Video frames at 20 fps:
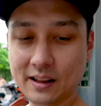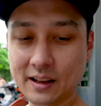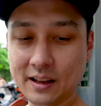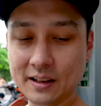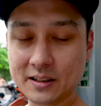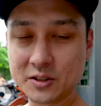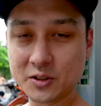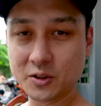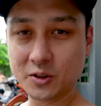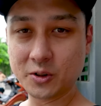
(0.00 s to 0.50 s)

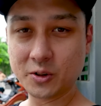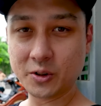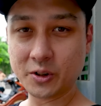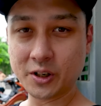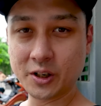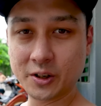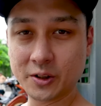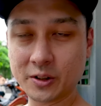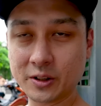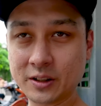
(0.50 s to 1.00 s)
and so,
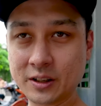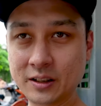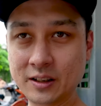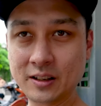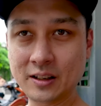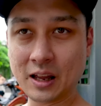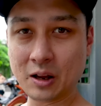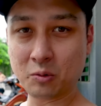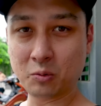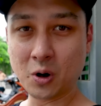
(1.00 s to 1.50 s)
you know,
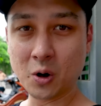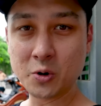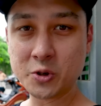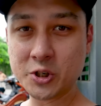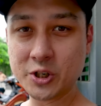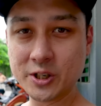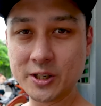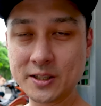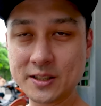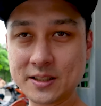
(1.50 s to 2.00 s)
like
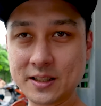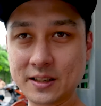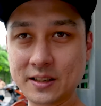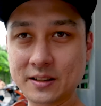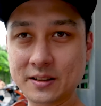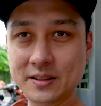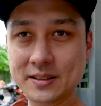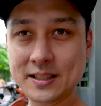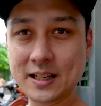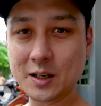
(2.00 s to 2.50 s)
roaches
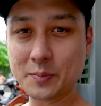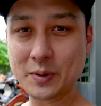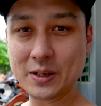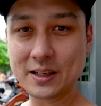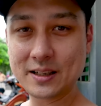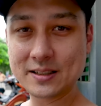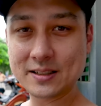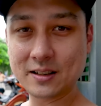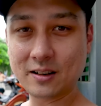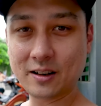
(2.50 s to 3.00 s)
and
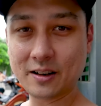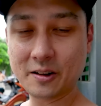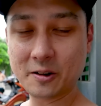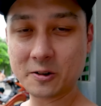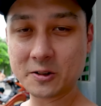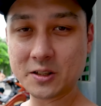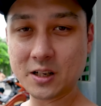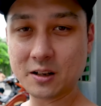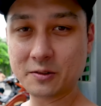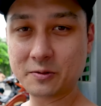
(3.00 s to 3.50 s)
centipedes and all that
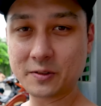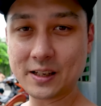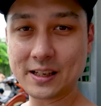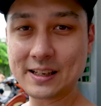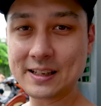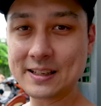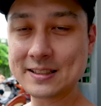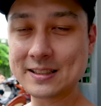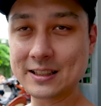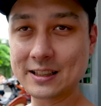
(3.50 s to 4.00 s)
other stuff
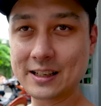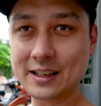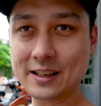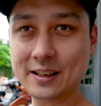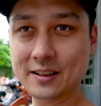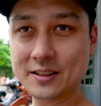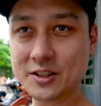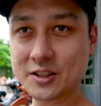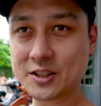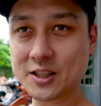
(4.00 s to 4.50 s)
easily
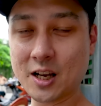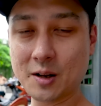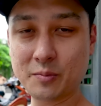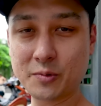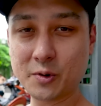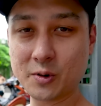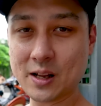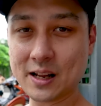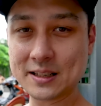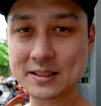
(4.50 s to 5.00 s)
could just come
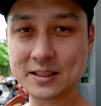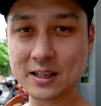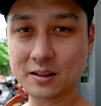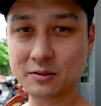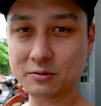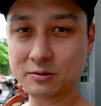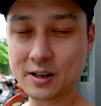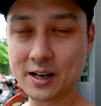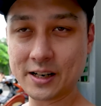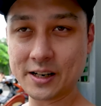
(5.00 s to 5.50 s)
through that
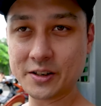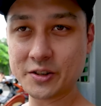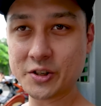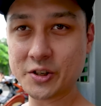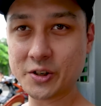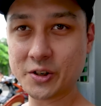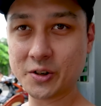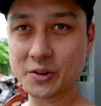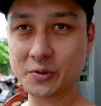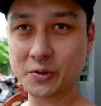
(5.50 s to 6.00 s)
stuff right
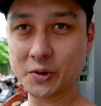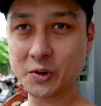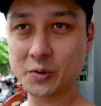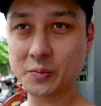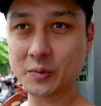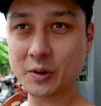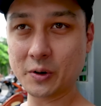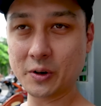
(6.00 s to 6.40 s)
into your room.